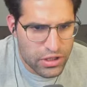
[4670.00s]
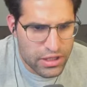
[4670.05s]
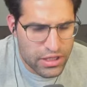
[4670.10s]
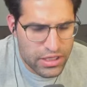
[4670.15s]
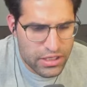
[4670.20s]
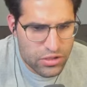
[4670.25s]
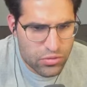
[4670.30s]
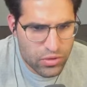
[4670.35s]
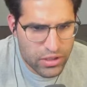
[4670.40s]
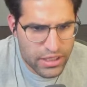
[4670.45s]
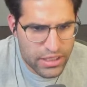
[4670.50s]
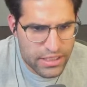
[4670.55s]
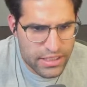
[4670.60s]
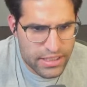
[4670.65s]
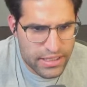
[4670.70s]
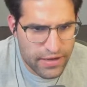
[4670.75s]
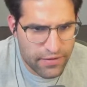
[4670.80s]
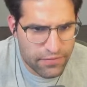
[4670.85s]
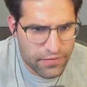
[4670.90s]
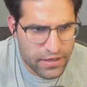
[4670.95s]
But this one
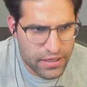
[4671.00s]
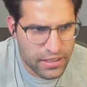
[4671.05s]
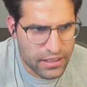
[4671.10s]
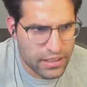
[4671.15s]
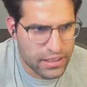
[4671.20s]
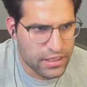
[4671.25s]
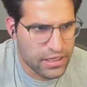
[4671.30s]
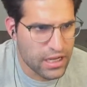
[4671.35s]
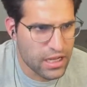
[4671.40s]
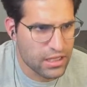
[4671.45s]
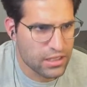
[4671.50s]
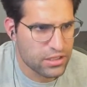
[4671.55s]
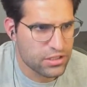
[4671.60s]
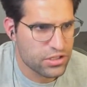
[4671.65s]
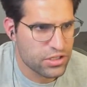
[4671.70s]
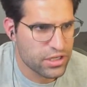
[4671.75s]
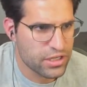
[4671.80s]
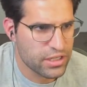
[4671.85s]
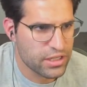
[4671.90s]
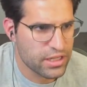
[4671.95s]
is definitely not
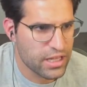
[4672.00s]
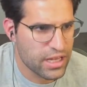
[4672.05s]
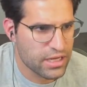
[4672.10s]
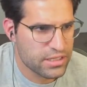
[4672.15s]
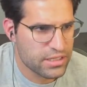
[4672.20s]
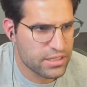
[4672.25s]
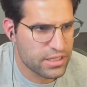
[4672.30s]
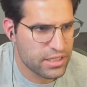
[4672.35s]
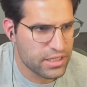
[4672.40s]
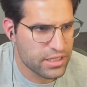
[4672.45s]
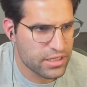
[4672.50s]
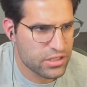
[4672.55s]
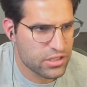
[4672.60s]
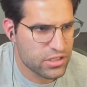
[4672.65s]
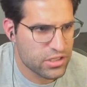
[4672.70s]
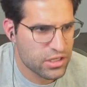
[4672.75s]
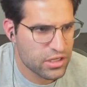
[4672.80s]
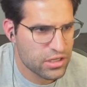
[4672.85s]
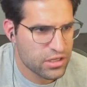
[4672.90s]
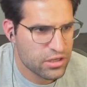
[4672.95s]
legit, and that's
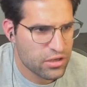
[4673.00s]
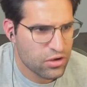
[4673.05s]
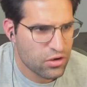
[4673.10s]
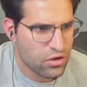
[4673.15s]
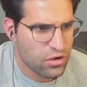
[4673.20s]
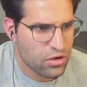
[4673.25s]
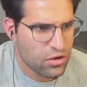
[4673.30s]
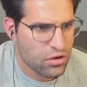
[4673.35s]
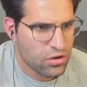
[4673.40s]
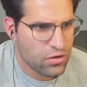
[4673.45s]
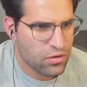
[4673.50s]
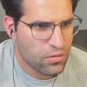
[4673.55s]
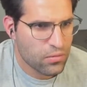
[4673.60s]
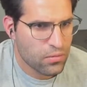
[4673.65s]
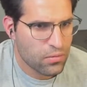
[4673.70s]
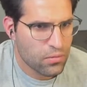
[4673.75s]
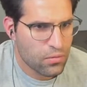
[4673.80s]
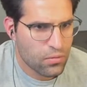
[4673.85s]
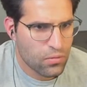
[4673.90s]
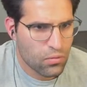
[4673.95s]
this
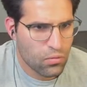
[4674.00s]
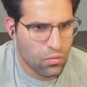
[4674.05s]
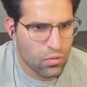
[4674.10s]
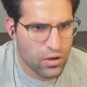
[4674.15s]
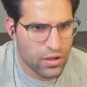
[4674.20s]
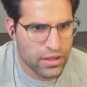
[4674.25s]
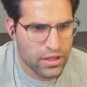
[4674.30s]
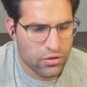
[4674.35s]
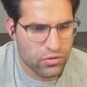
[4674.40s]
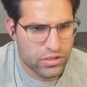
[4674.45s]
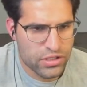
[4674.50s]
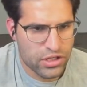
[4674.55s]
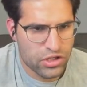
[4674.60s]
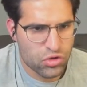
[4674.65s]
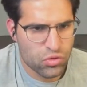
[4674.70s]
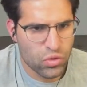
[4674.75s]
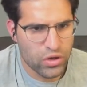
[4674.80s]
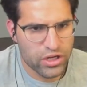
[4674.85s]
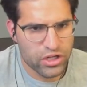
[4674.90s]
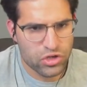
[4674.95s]
one that was
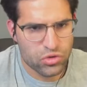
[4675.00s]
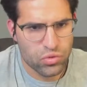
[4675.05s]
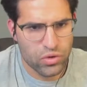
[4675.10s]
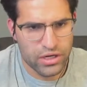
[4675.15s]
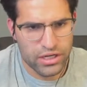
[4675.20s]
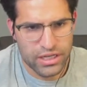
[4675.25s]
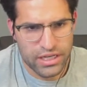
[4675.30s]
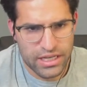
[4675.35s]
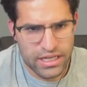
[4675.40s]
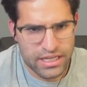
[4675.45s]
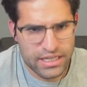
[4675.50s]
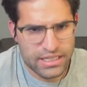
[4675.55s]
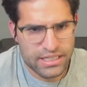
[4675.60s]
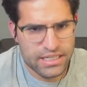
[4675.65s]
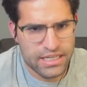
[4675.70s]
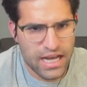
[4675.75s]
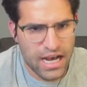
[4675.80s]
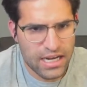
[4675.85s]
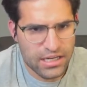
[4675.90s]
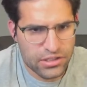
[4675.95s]
in 2020. It
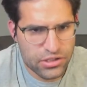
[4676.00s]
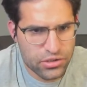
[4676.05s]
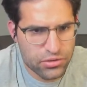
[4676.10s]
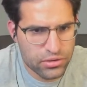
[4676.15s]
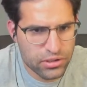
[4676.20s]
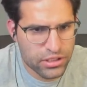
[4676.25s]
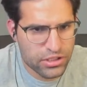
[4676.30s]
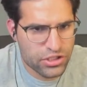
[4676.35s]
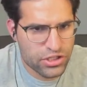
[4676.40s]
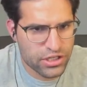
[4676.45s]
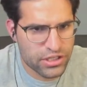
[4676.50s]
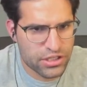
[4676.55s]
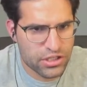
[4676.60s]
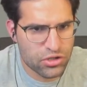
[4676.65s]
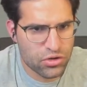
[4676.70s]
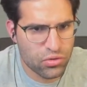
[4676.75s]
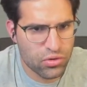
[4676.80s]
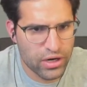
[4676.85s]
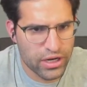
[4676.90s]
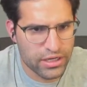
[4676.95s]
is not too legit
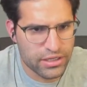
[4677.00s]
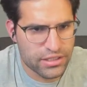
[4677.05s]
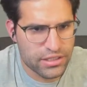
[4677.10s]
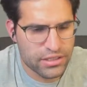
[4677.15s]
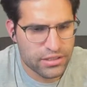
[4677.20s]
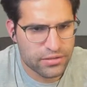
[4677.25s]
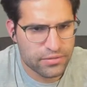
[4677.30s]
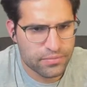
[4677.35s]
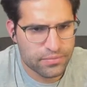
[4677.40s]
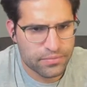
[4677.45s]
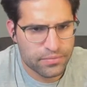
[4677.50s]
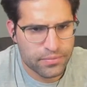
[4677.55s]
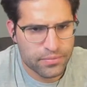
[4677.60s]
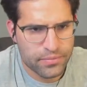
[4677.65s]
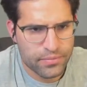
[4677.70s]
to quit.